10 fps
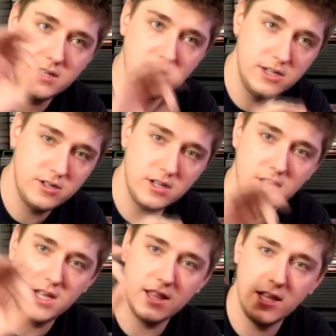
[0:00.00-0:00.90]

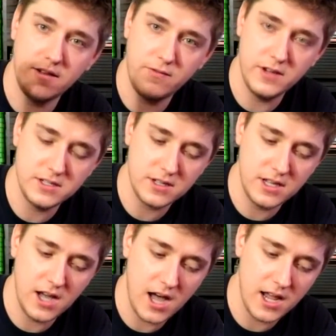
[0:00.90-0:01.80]
digitally, and then it
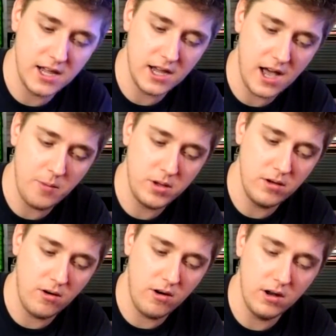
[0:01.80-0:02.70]
physically got a
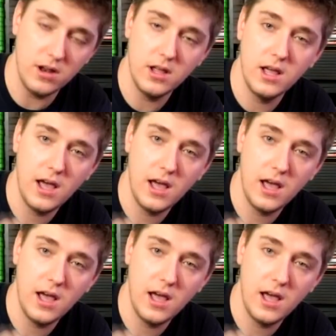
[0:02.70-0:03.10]
copy on